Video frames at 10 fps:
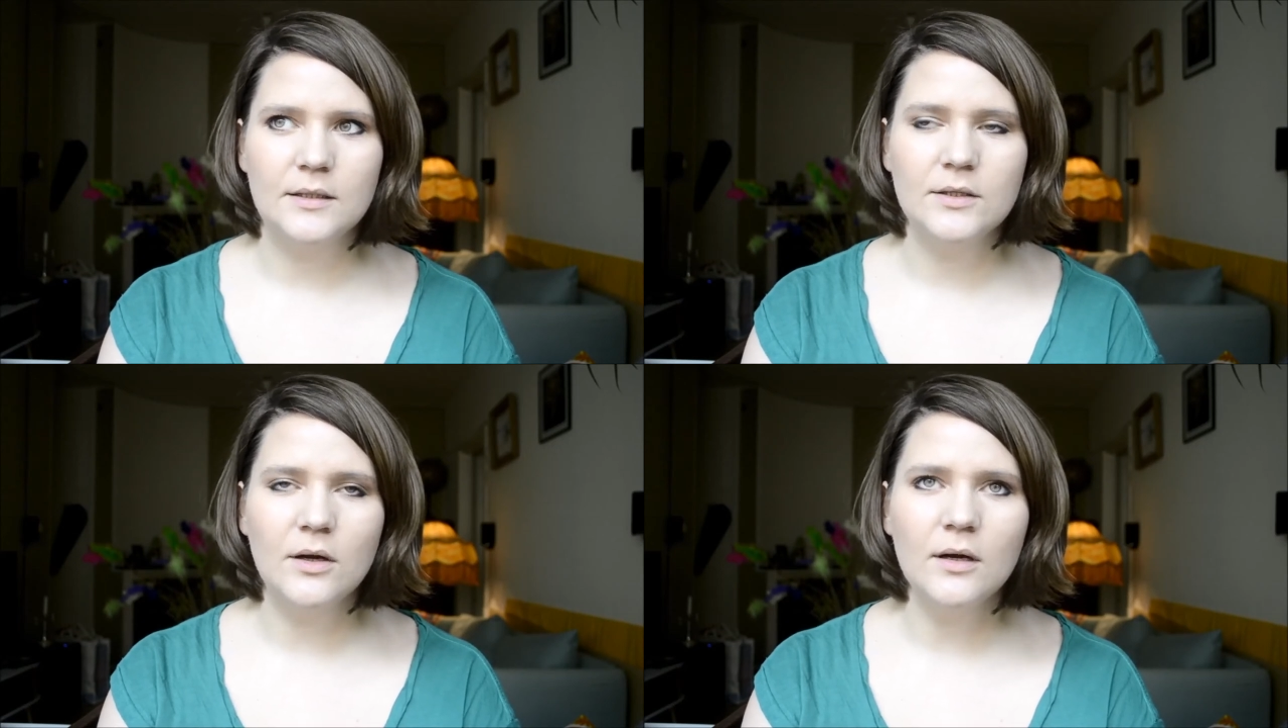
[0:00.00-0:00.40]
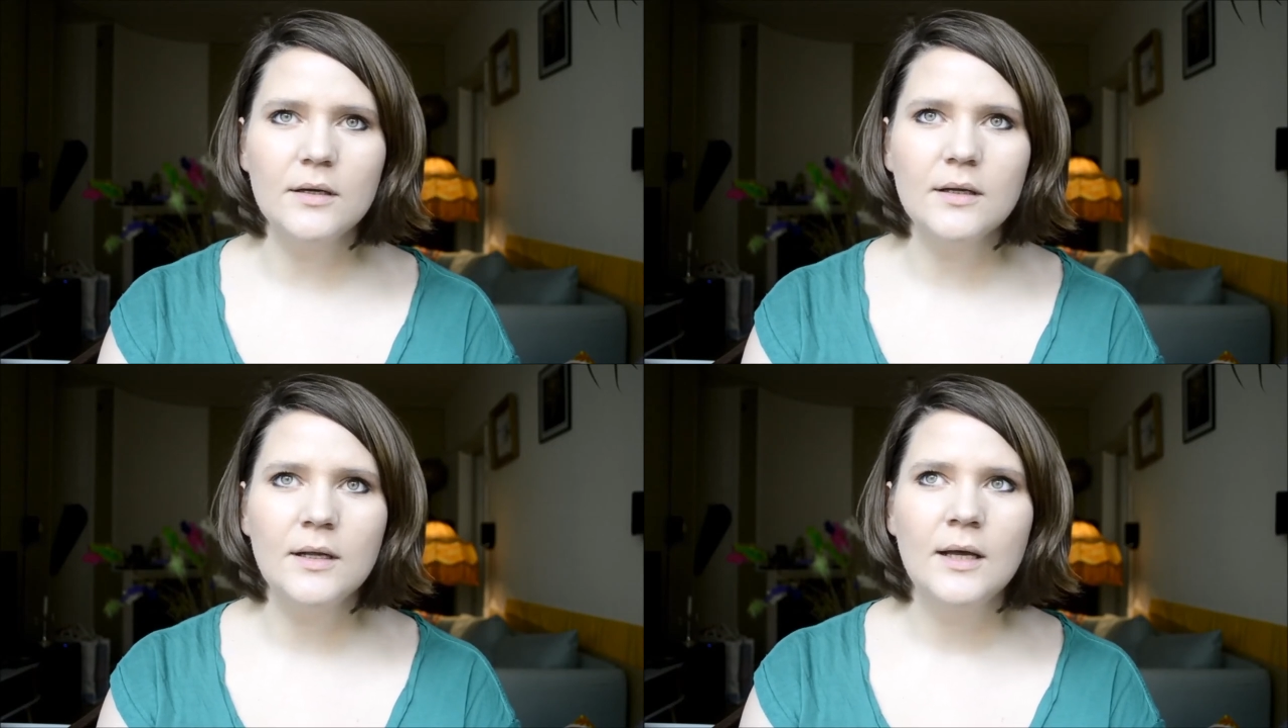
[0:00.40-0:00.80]

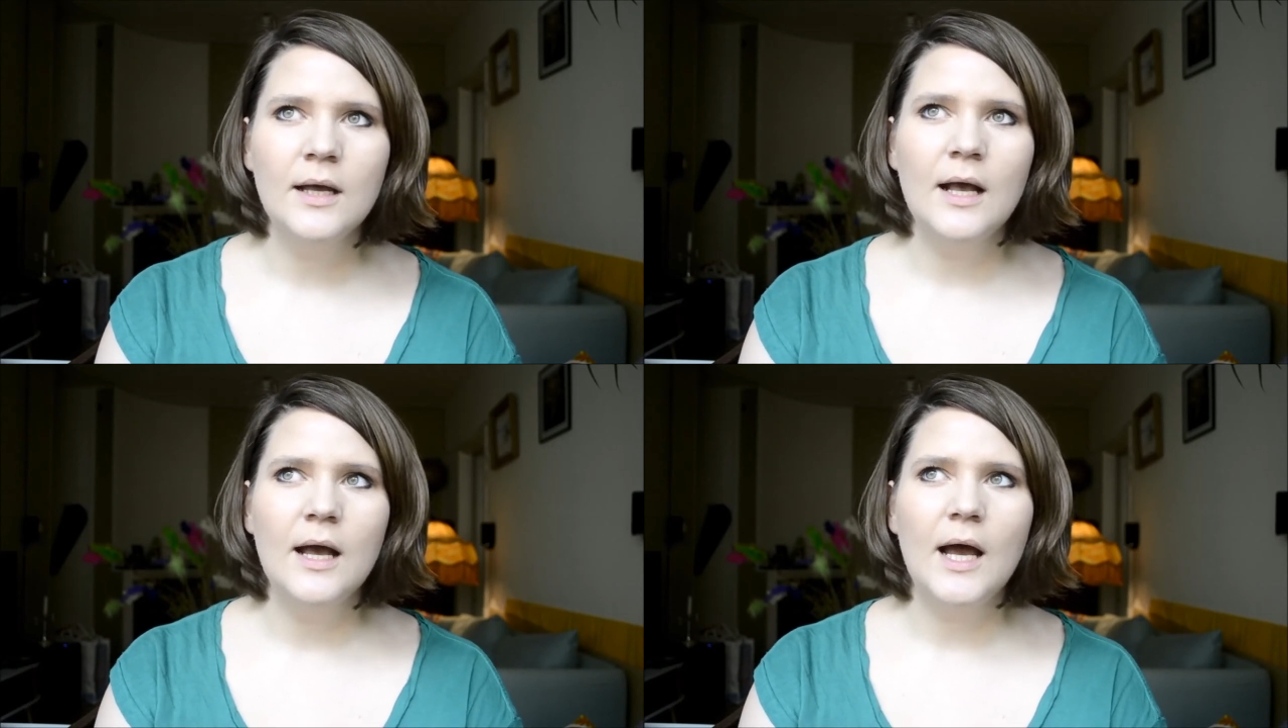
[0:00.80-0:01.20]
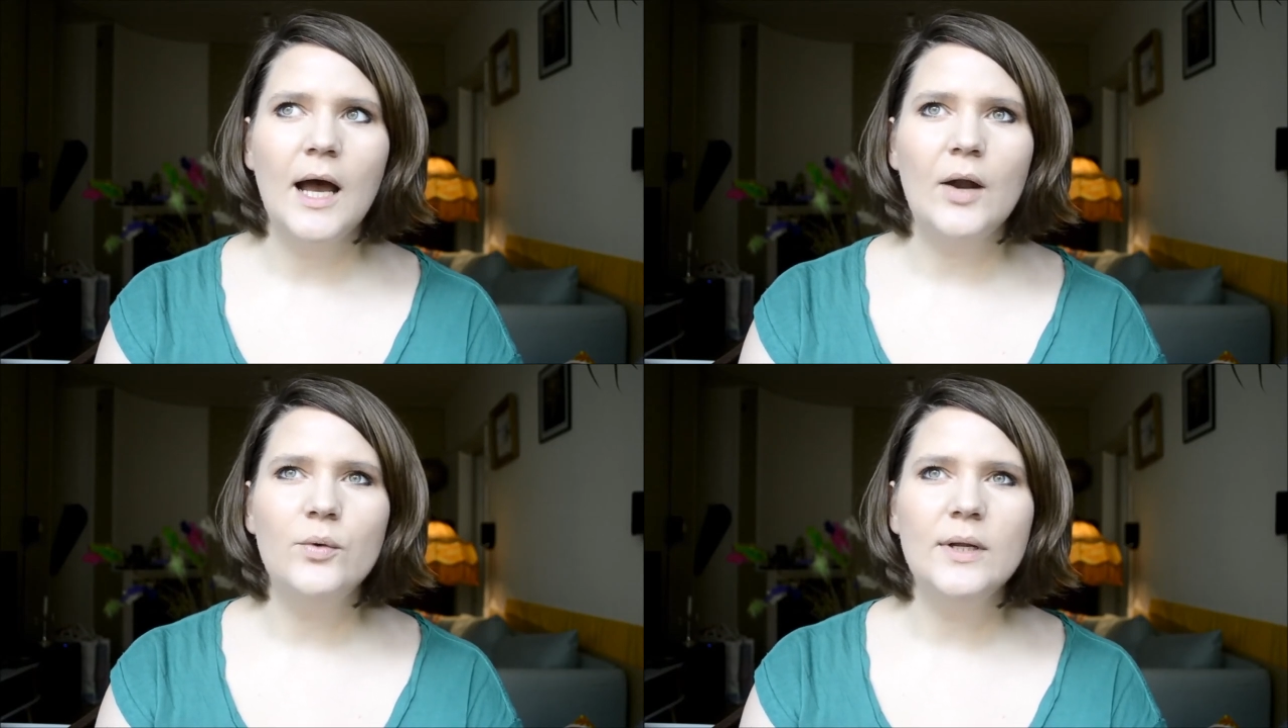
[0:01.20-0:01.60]
yarn,
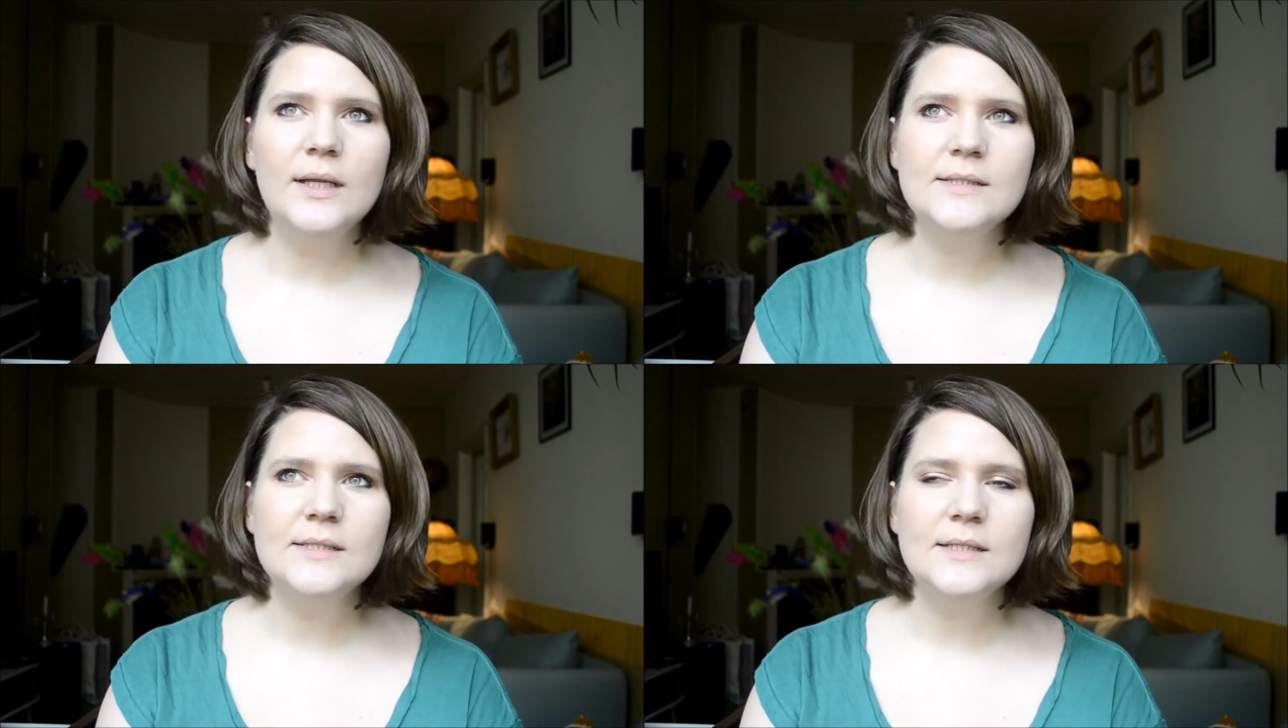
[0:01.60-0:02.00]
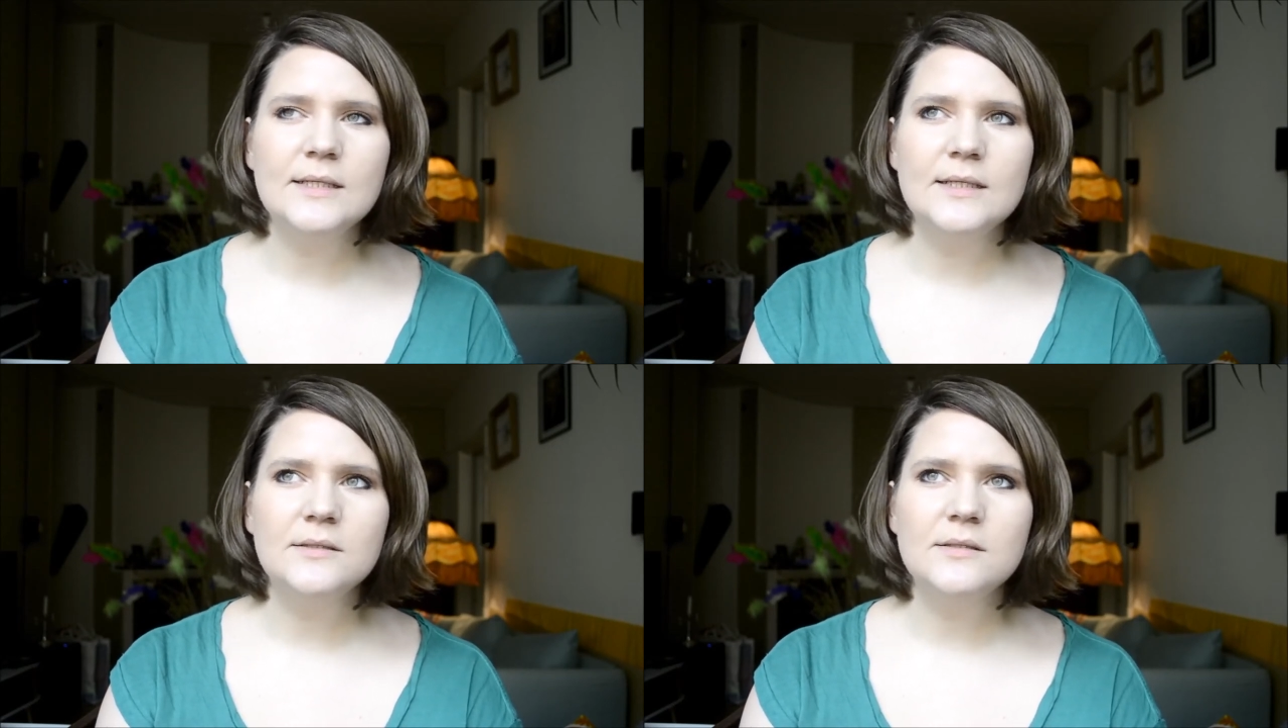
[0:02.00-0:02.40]
I really
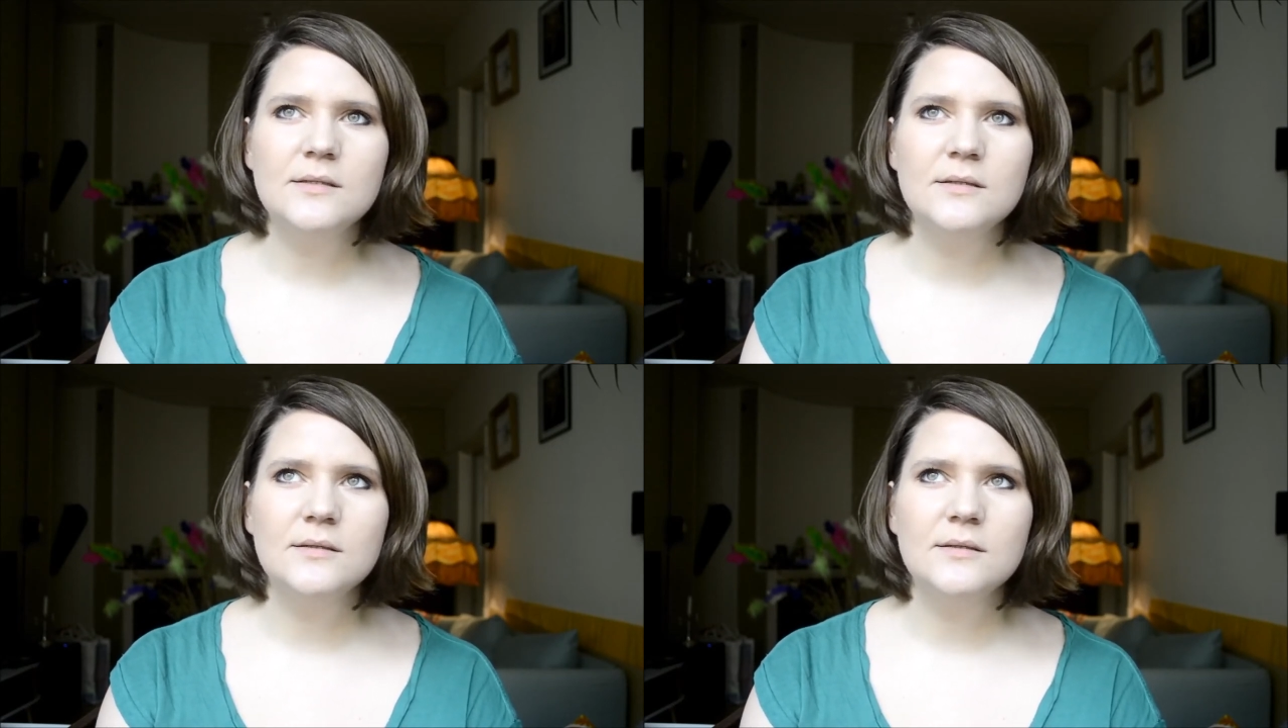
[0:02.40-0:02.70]
didn't,